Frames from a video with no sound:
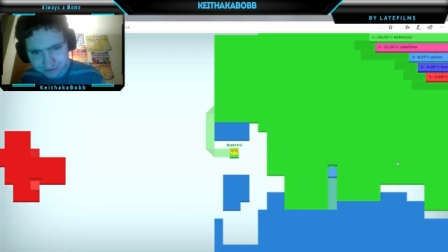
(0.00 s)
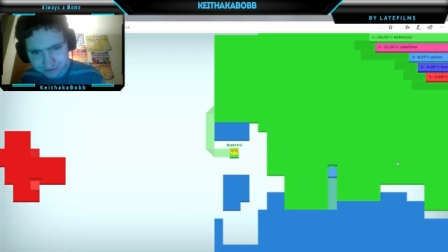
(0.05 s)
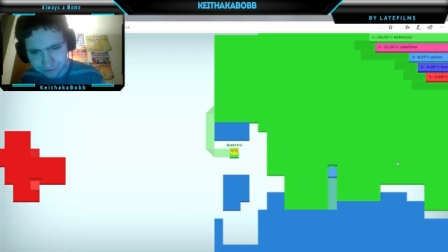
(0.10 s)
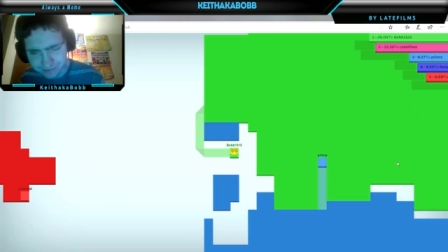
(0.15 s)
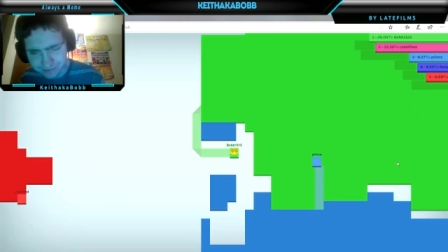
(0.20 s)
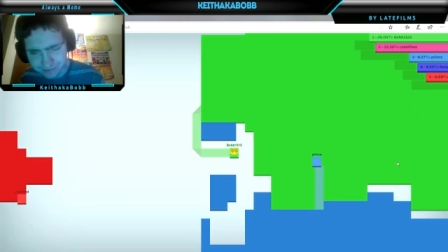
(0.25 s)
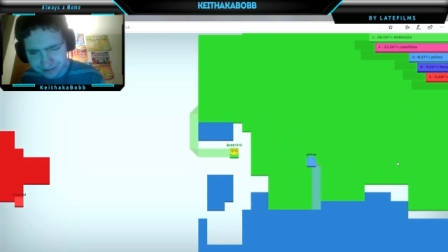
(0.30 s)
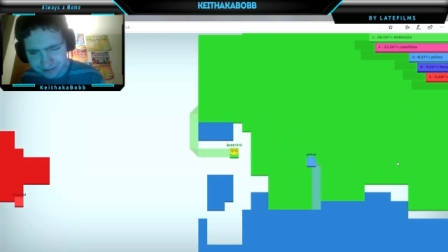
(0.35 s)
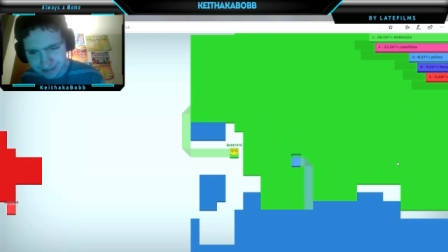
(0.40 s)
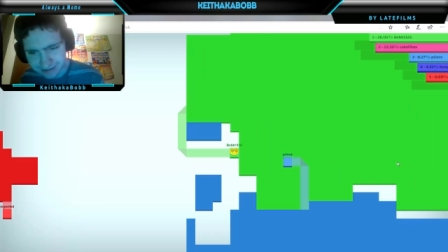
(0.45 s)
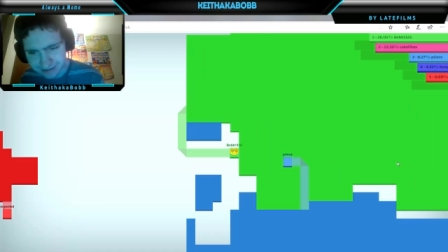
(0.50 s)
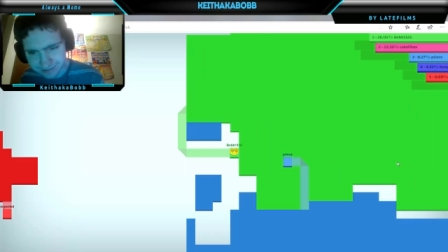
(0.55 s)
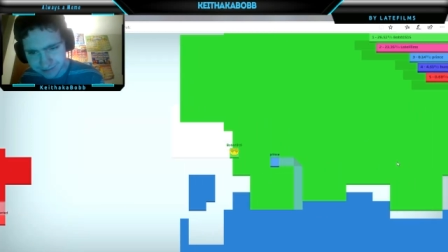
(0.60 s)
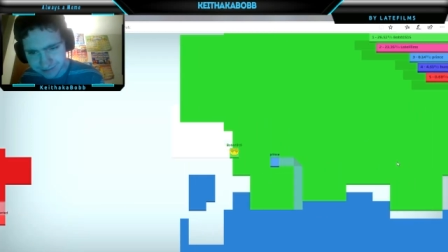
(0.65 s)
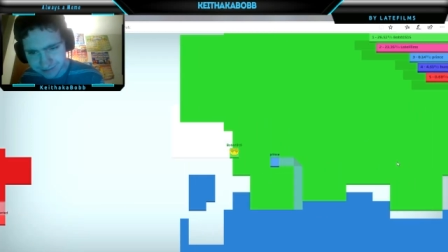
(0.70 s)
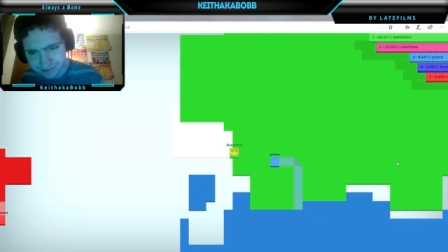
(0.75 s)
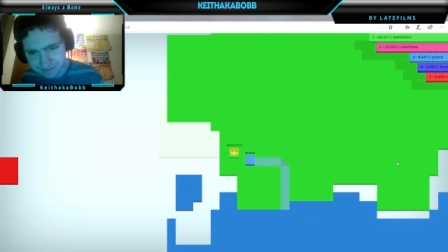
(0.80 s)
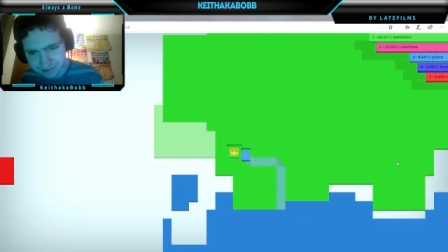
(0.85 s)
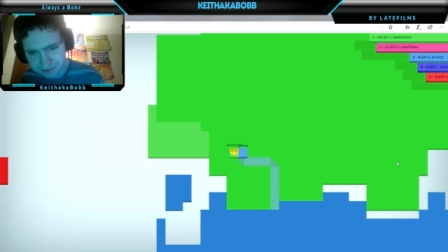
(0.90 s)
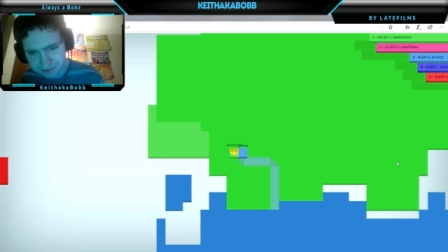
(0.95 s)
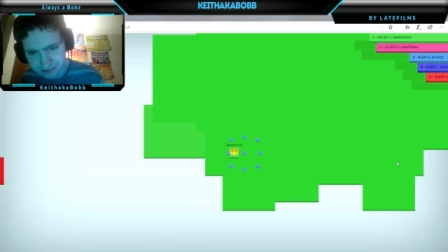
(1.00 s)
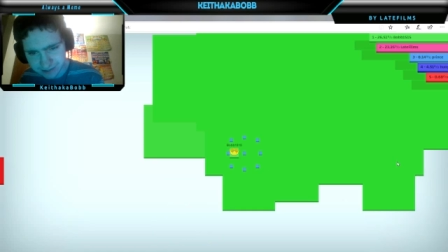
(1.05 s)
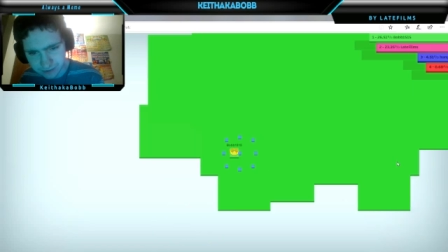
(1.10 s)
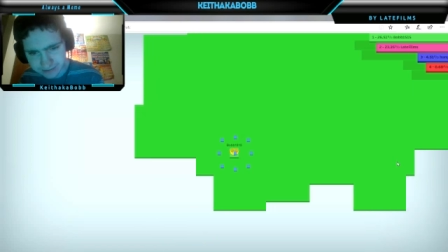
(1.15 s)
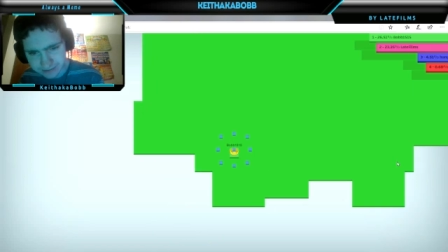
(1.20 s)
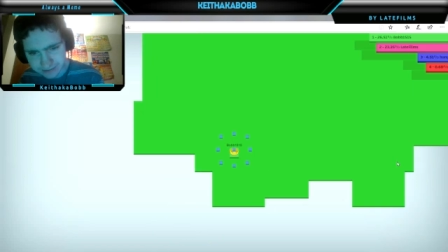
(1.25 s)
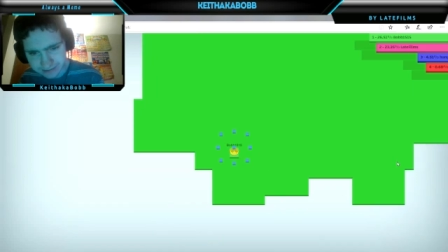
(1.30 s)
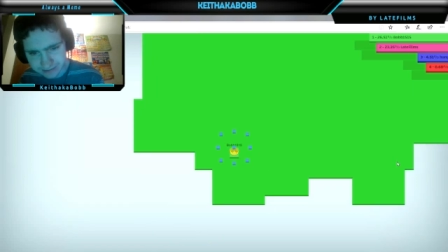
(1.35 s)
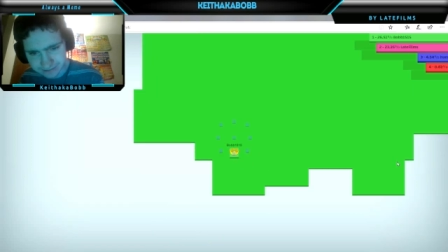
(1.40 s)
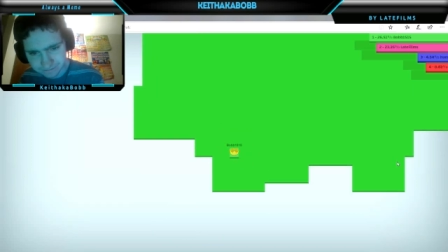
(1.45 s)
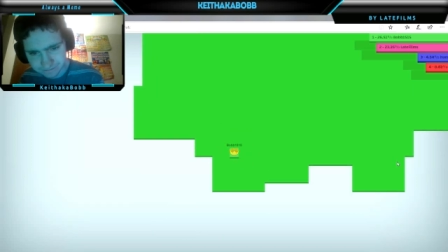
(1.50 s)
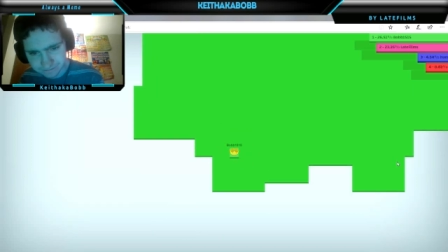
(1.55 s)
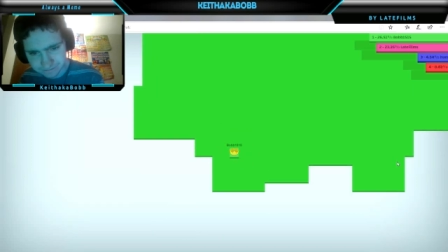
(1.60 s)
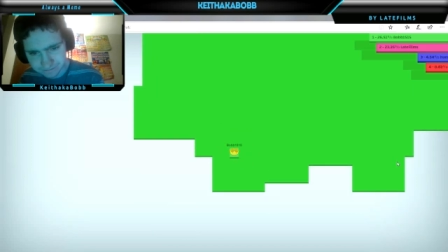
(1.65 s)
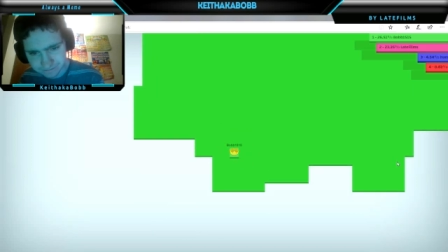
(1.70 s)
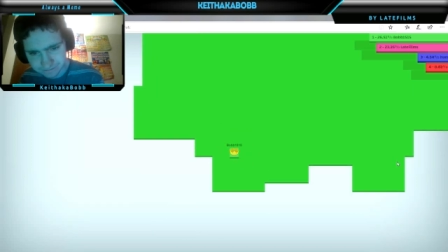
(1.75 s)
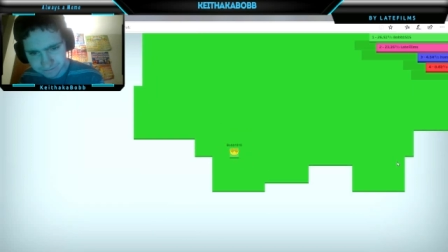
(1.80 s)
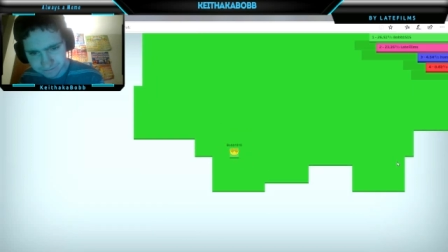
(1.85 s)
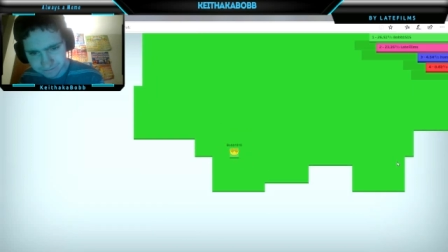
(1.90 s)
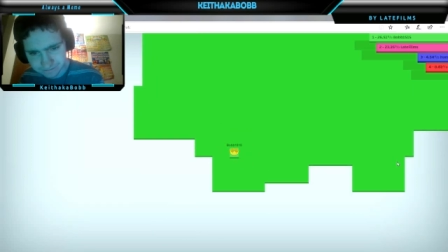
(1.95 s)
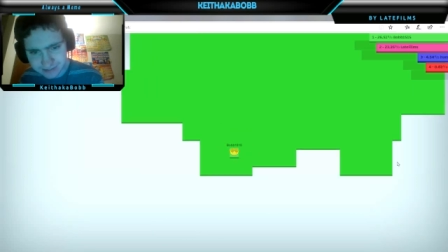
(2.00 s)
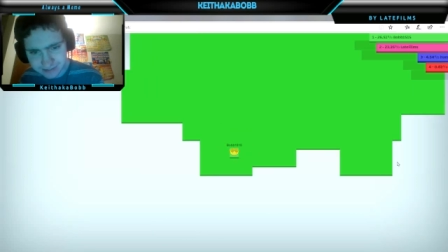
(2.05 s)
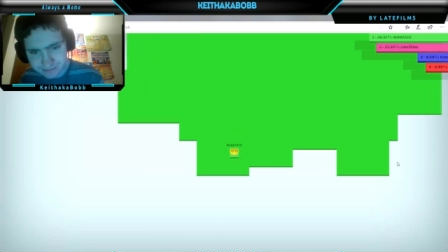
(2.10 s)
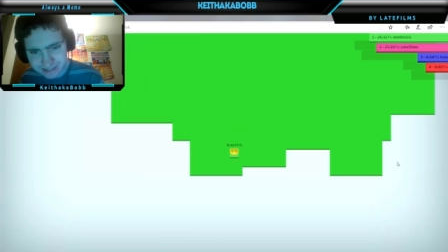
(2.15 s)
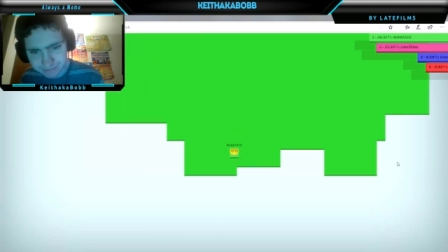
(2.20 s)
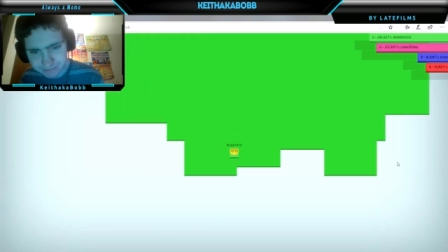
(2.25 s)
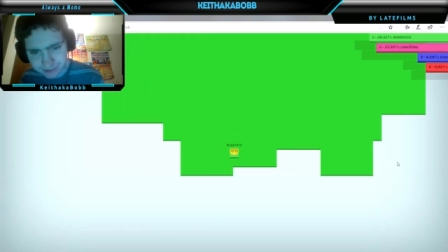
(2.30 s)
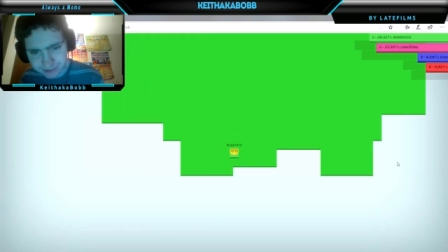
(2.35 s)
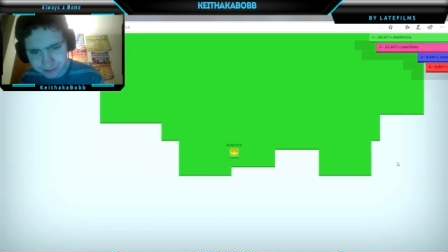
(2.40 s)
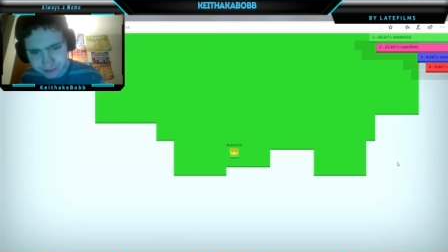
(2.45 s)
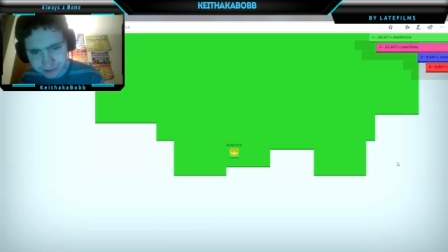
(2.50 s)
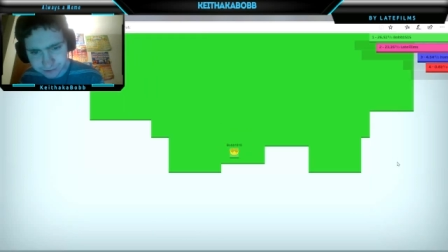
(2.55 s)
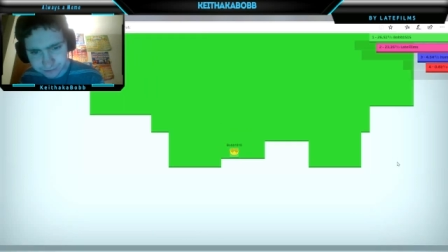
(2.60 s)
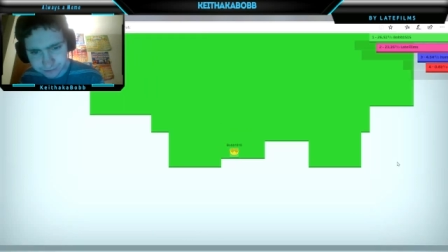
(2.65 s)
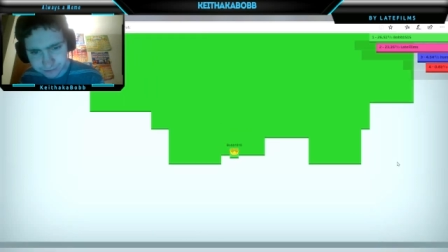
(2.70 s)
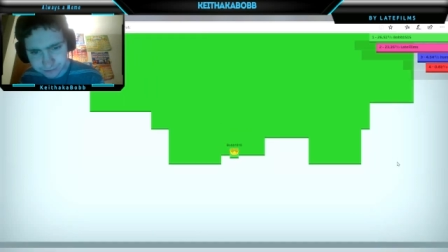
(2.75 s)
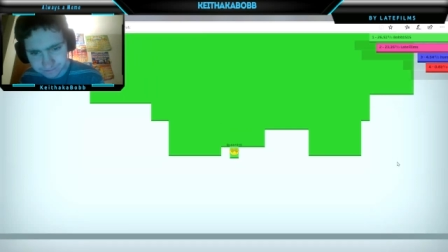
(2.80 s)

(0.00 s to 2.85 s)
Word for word: Oh my god! Without even knowing it, I eliminate Blue.